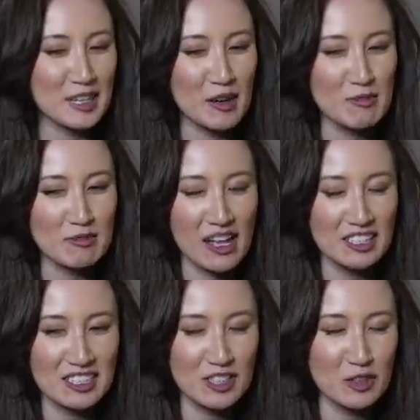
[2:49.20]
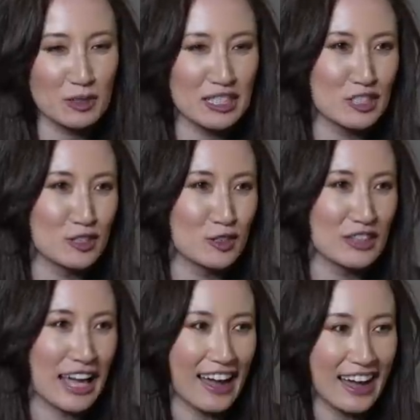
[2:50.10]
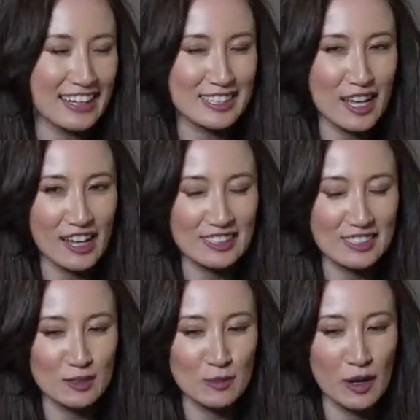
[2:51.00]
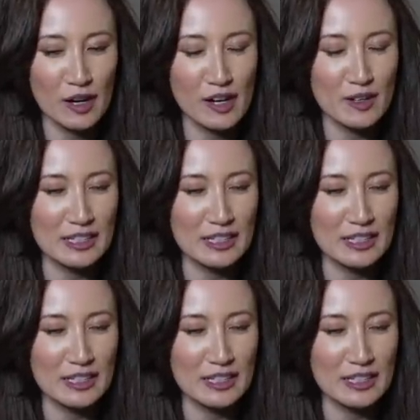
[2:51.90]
so I'm launching 3 new thigh-high socks tomorrow,